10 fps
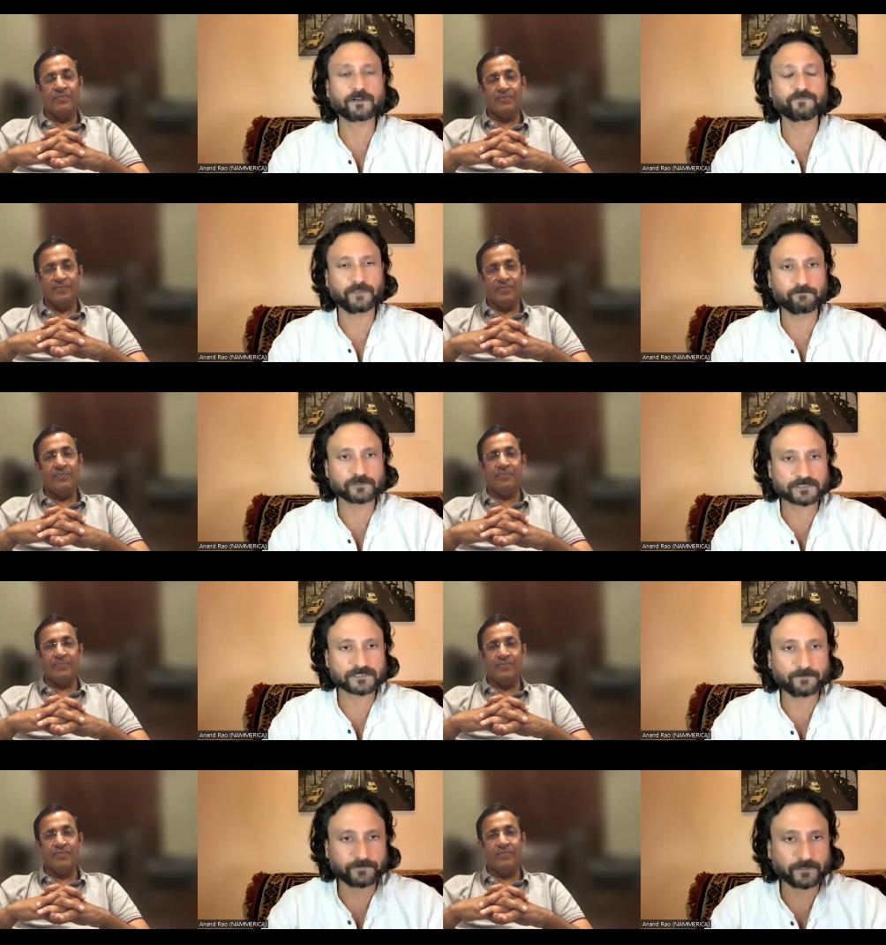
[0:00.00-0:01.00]
Speaker 1: one of them was
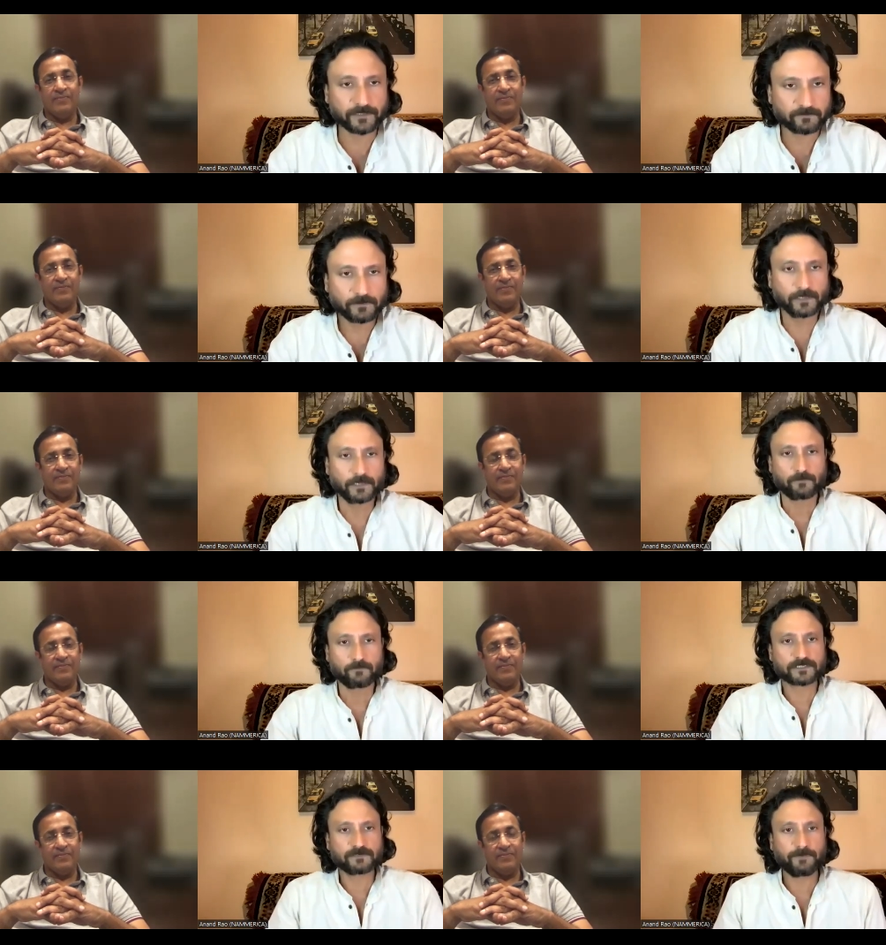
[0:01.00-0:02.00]
something that was
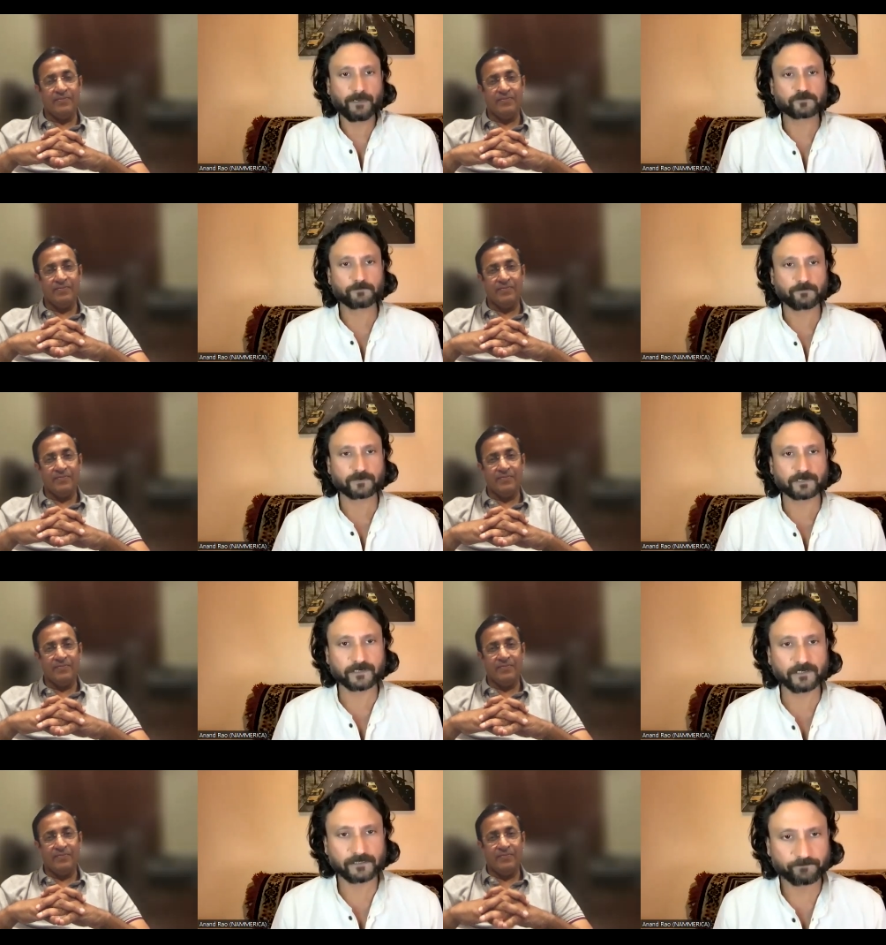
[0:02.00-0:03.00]
imbibed to me very
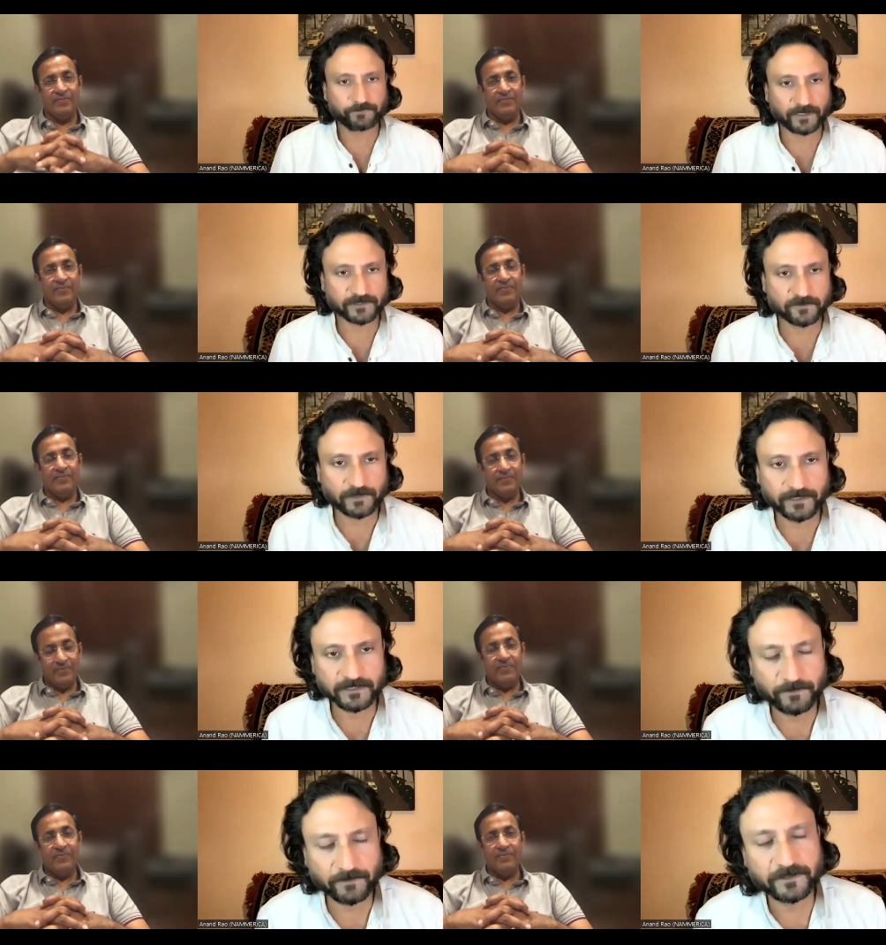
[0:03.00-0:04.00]
early, thanks to that
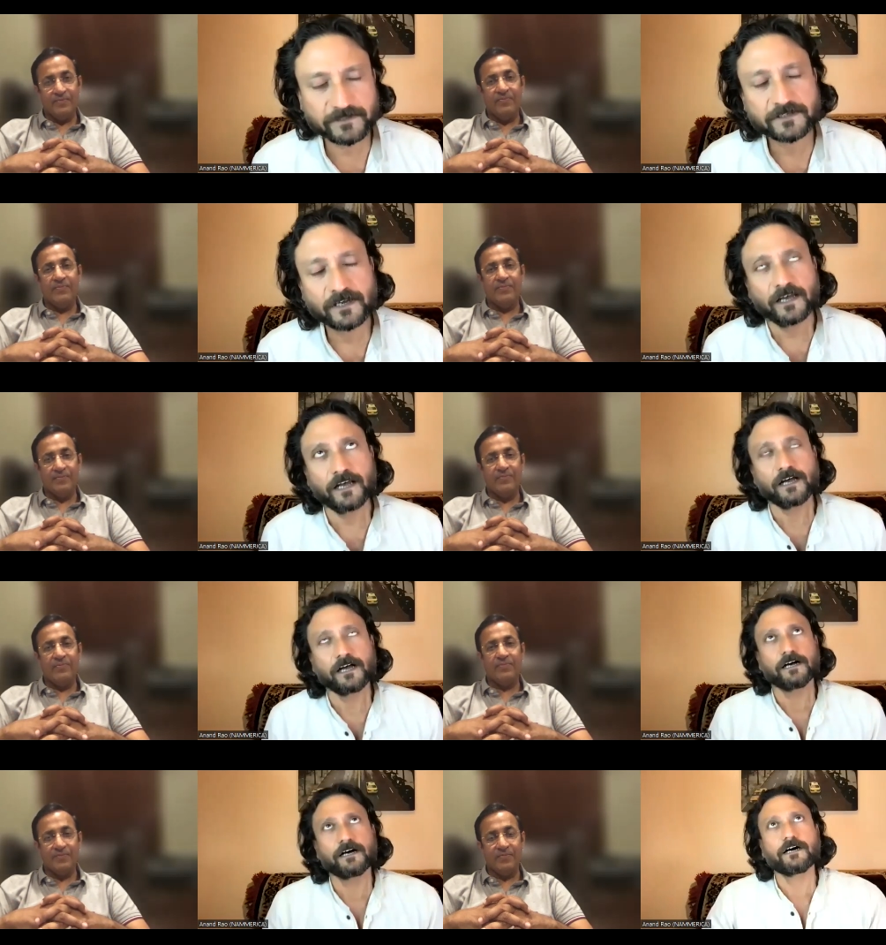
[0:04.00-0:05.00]
experience.
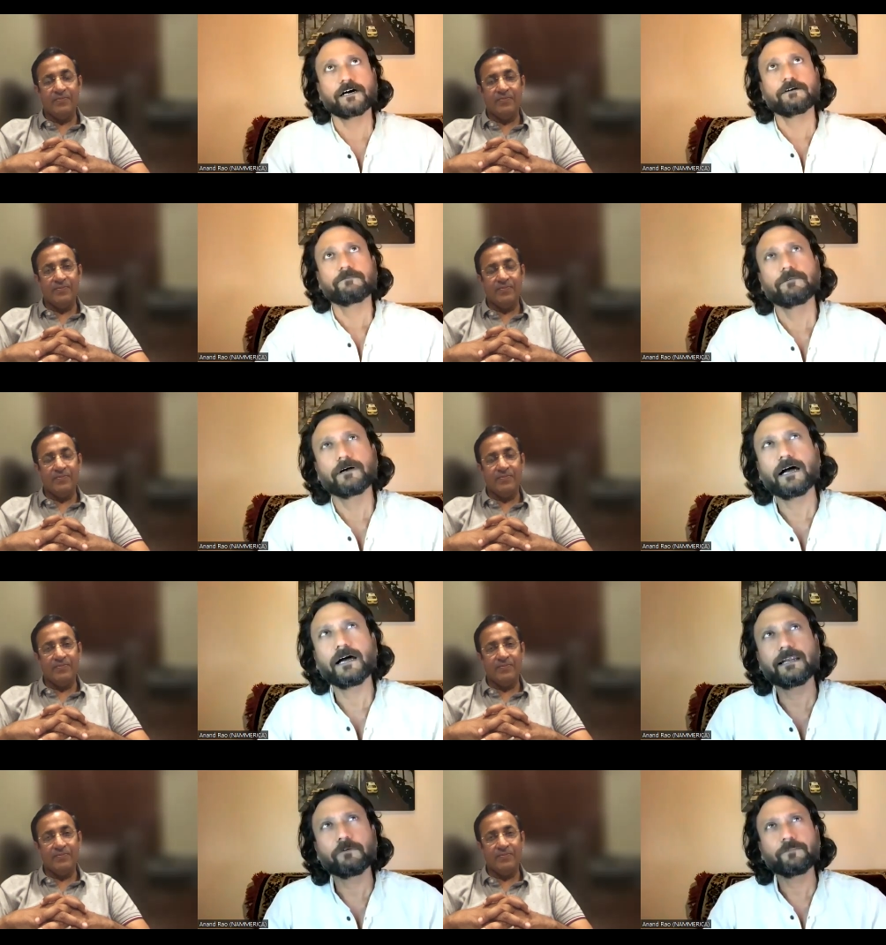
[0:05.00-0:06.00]
Uh, and
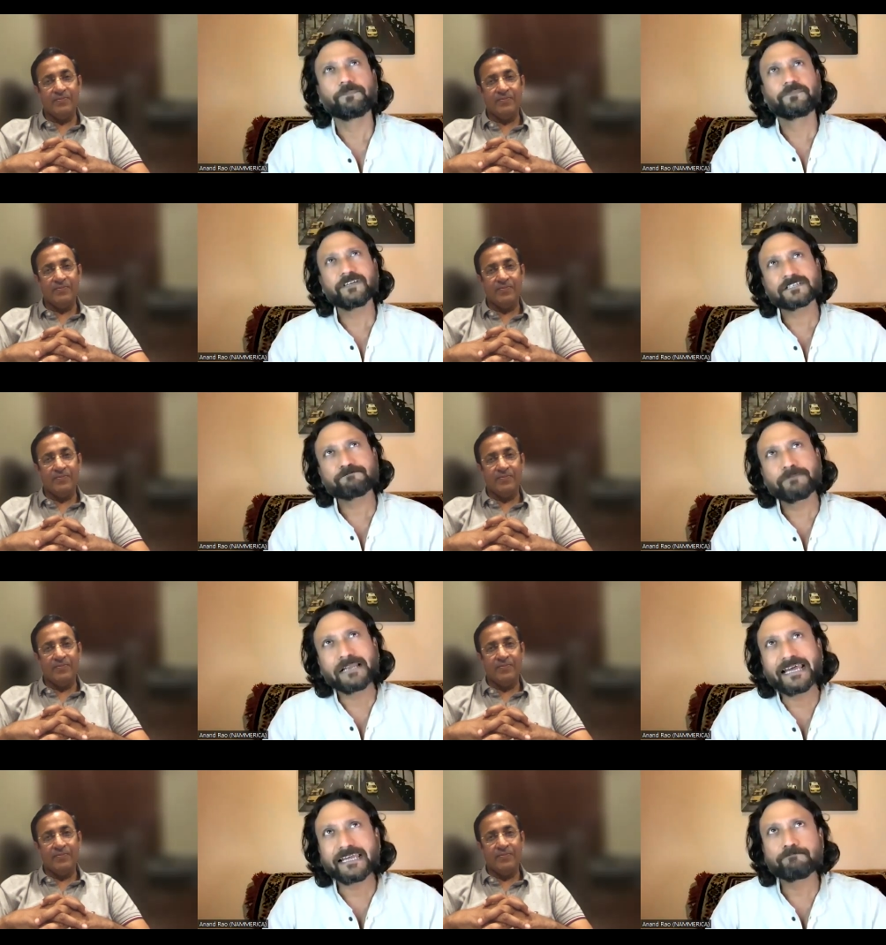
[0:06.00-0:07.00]
about this play
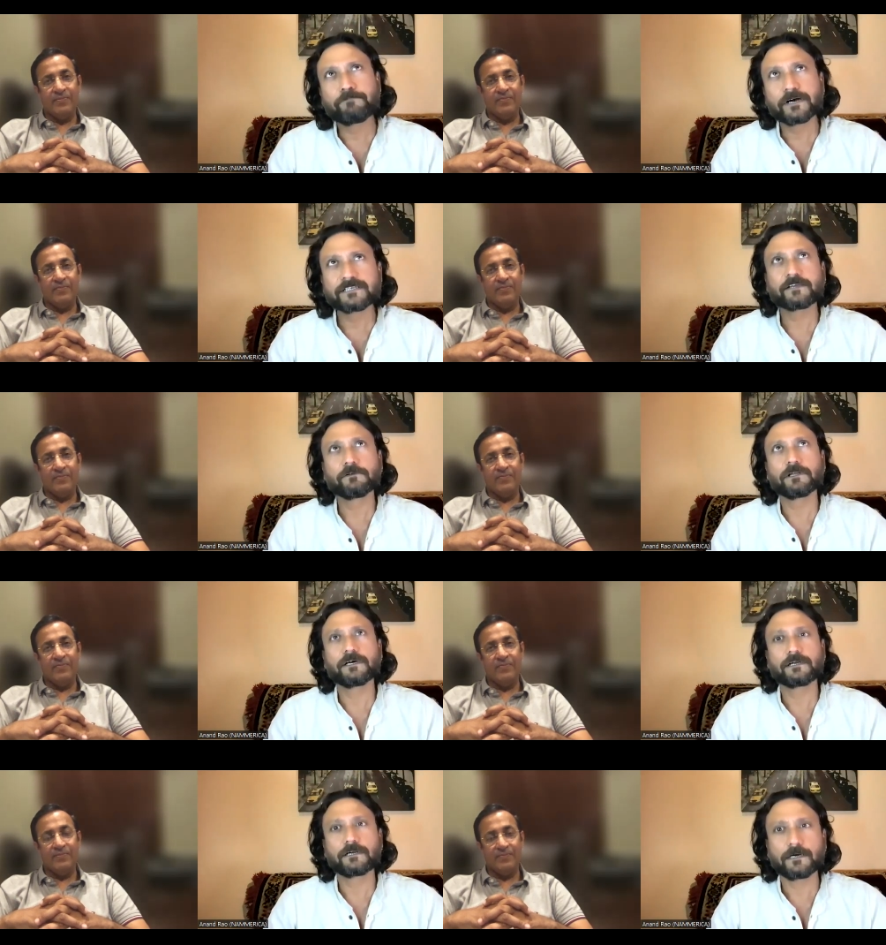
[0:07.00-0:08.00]
in particular,
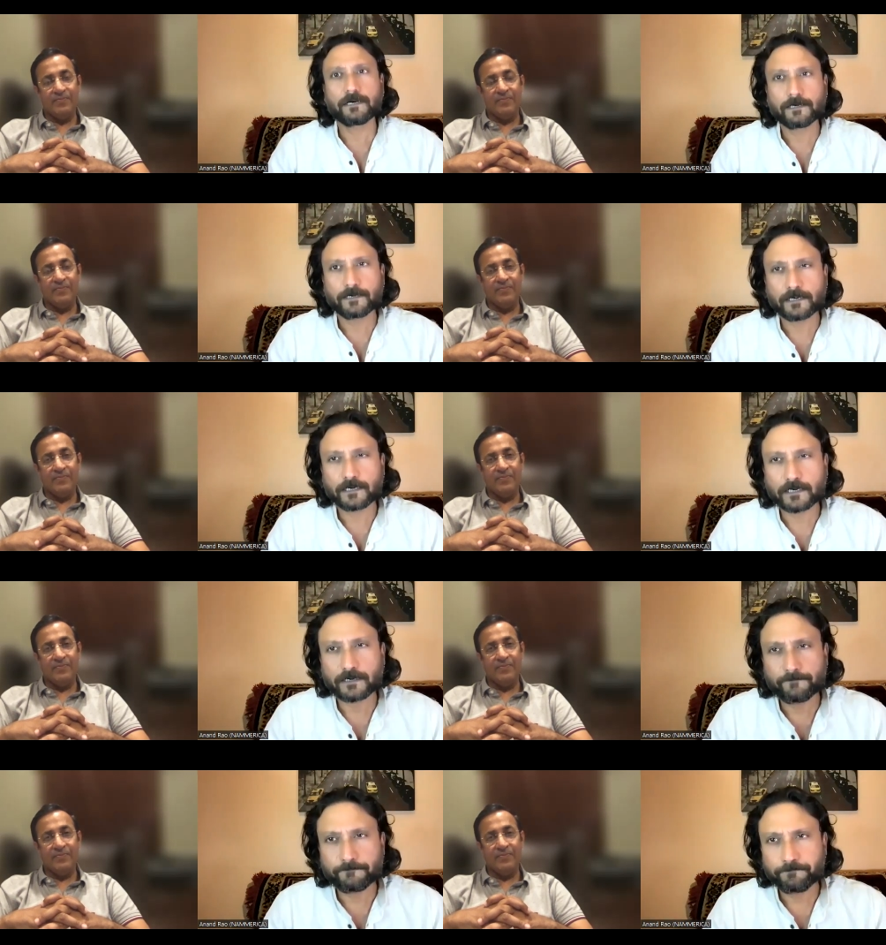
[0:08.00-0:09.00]
uh, um,
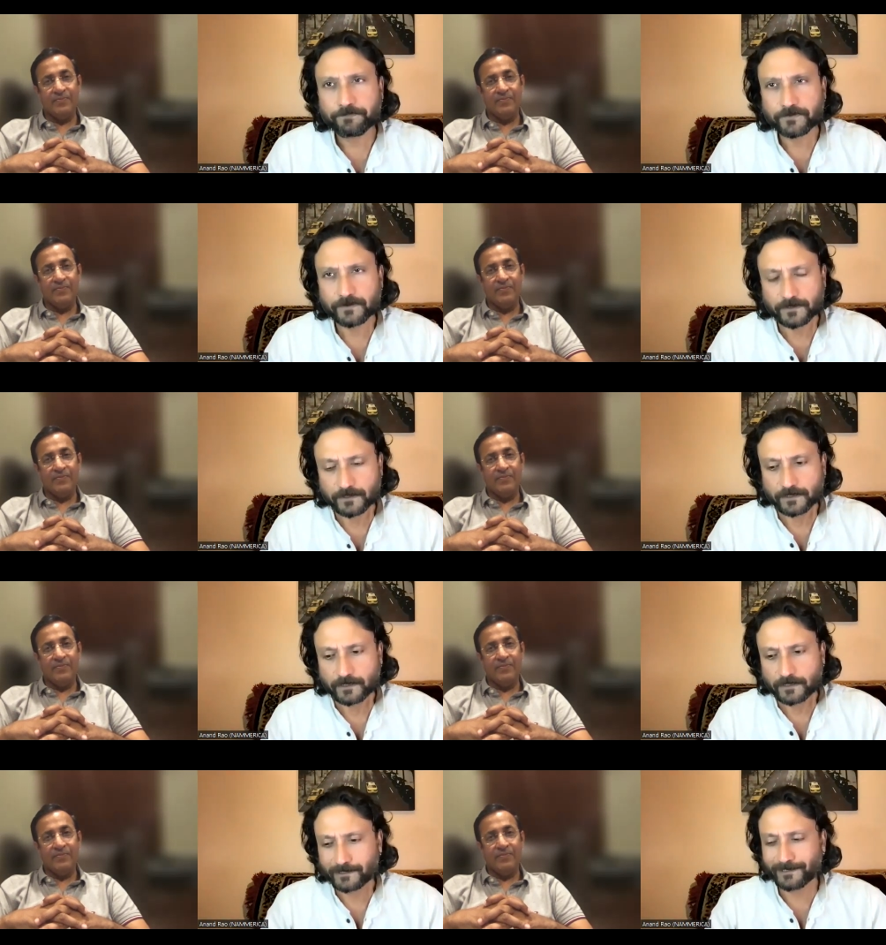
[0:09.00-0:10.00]

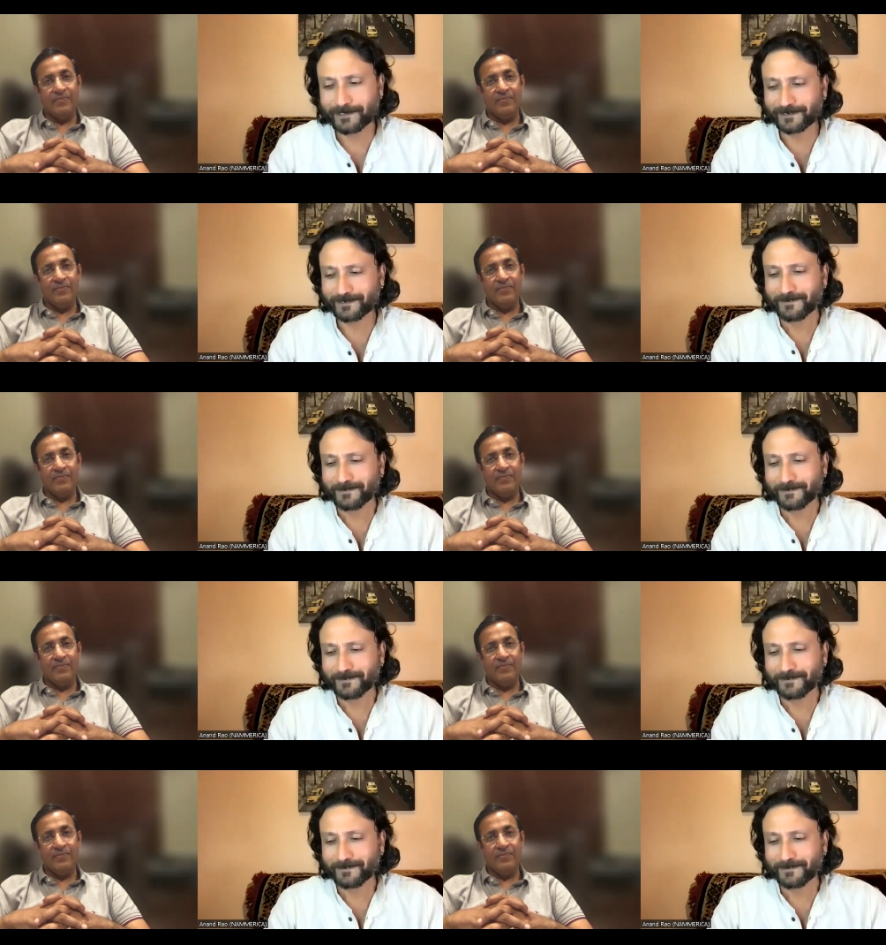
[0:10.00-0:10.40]
uh,